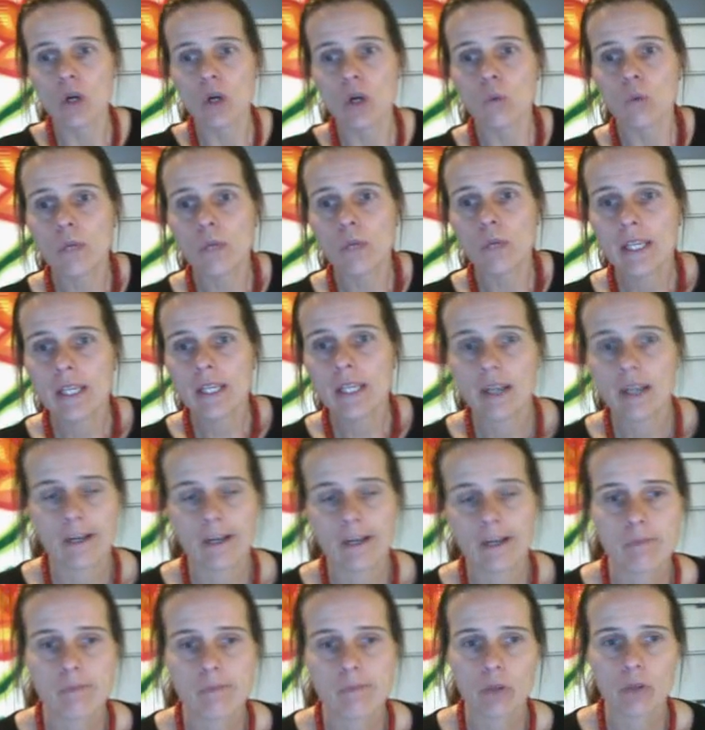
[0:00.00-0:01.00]

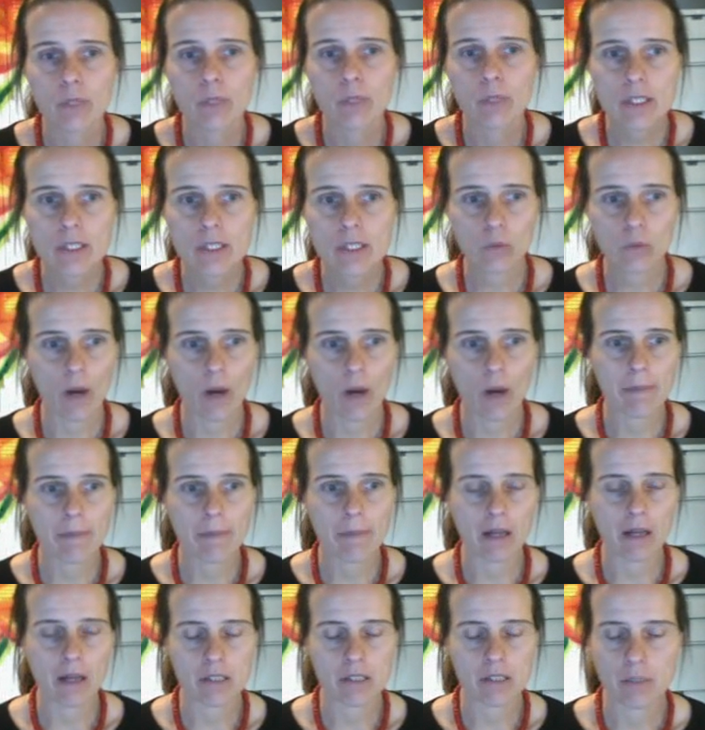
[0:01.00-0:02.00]
The reason why
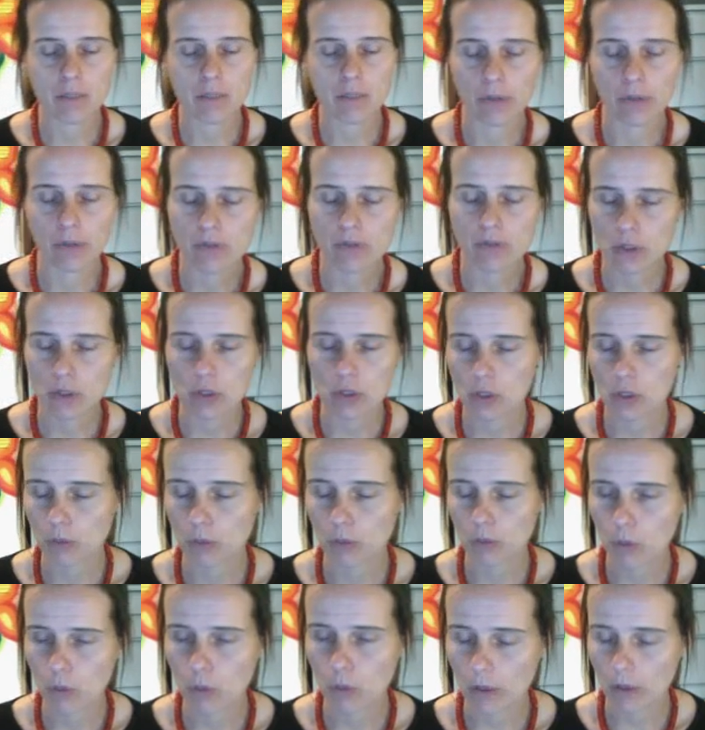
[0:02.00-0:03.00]
policy briefs are so
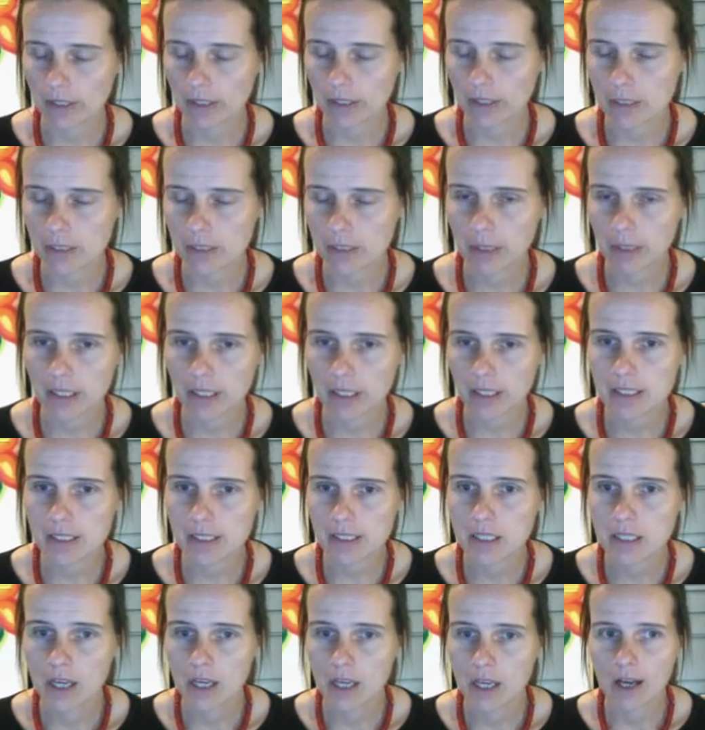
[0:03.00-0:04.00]
important is
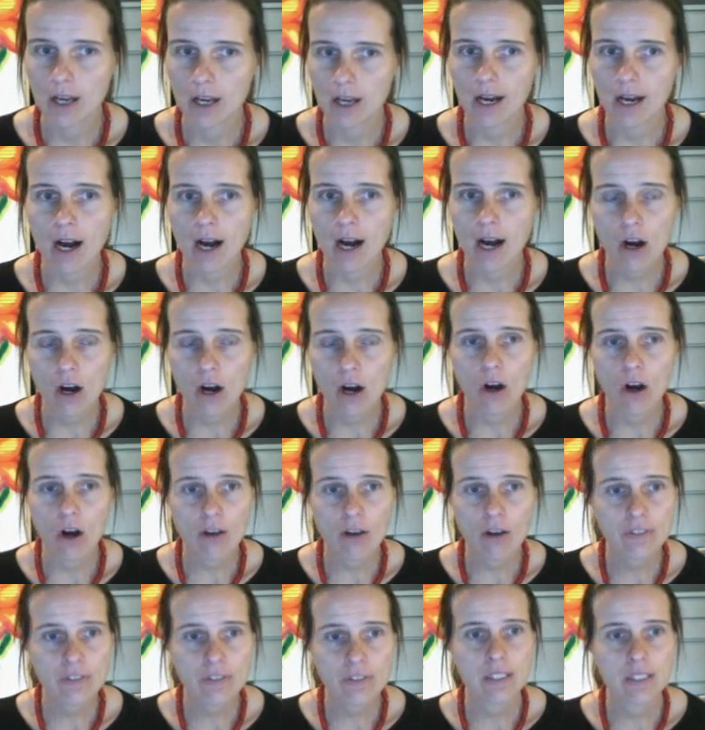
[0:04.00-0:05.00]
because
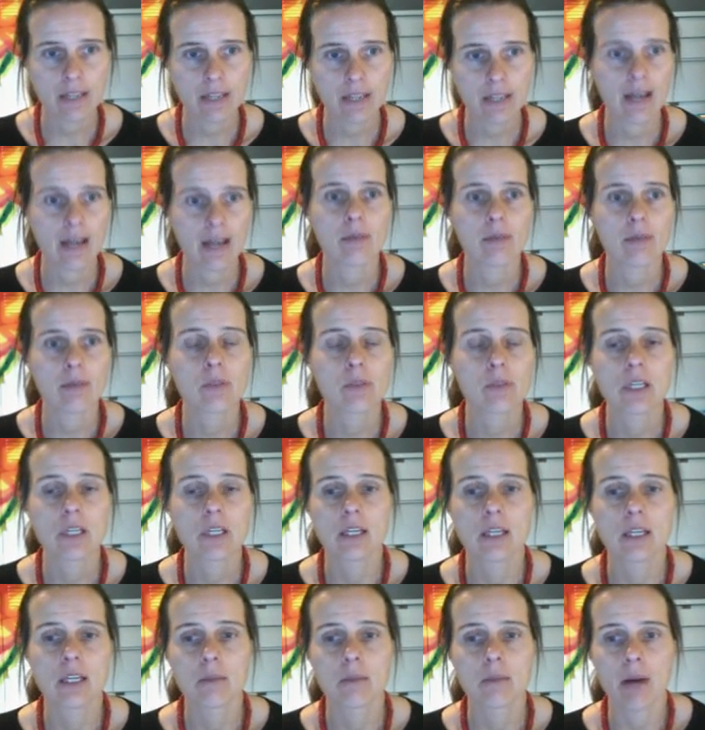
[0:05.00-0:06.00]
oftentimes
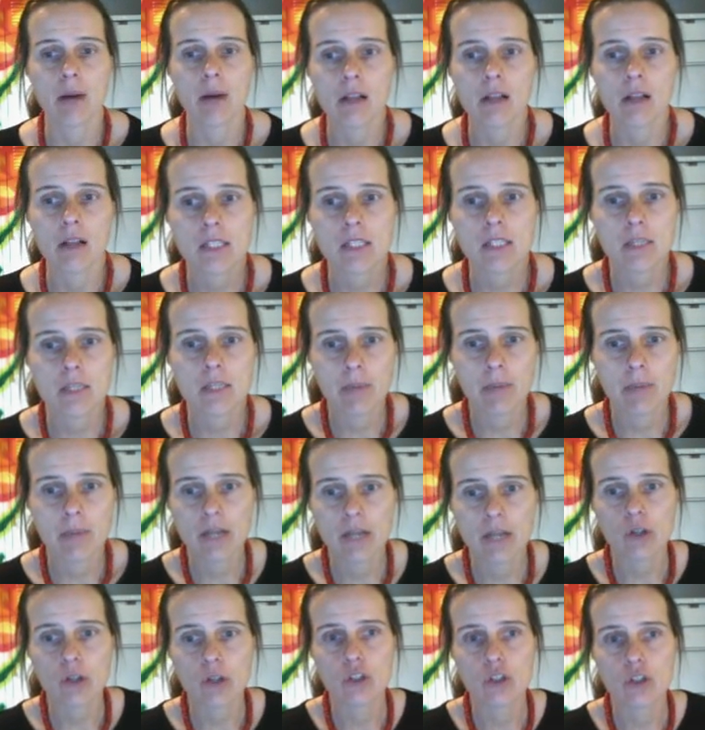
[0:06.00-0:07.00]

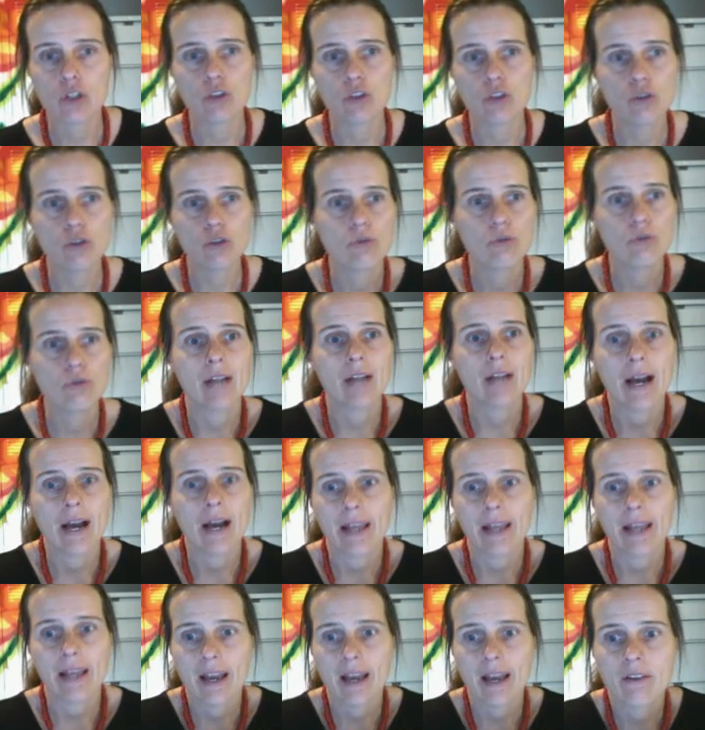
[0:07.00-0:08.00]
policymakers do
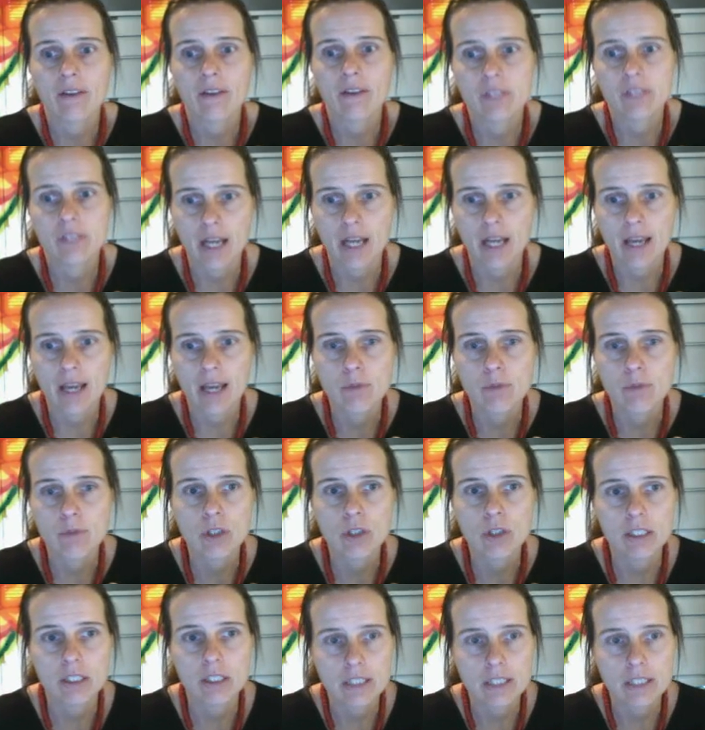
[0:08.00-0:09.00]
not have time
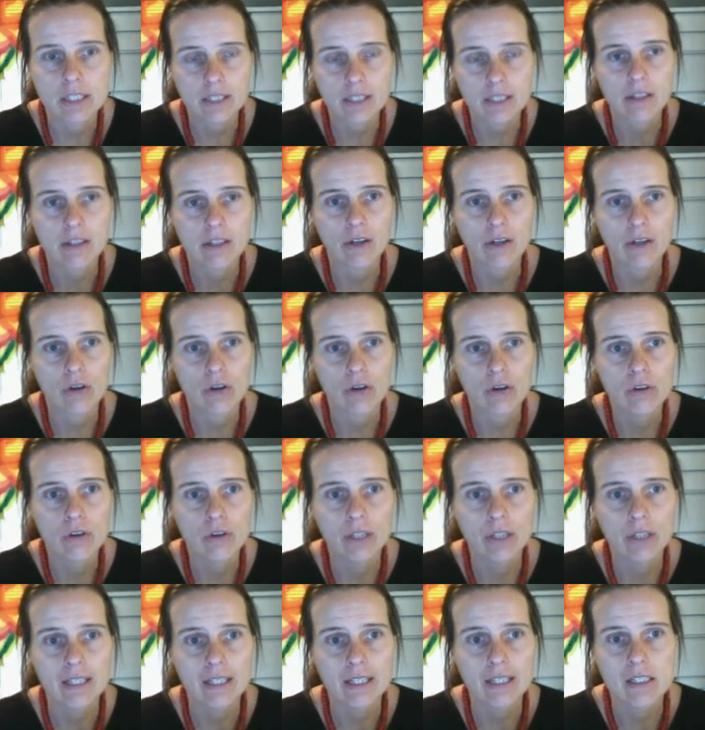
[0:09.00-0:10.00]
to conduct their
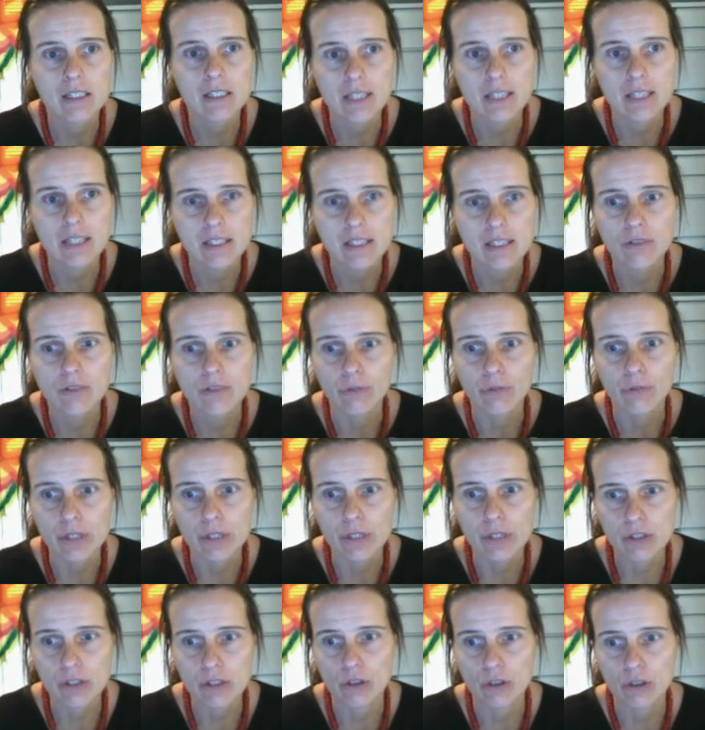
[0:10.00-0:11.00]
own extensive
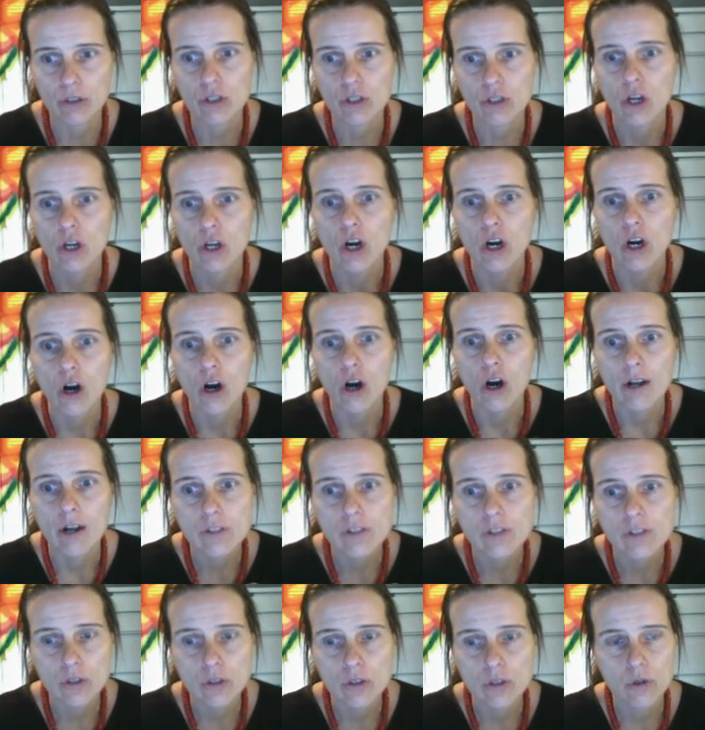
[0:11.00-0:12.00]
research
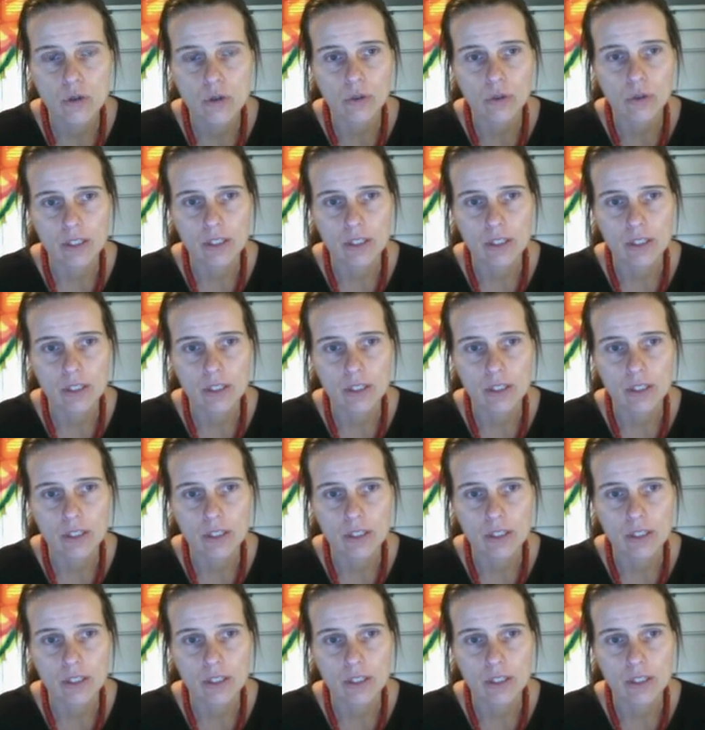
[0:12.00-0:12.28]
on social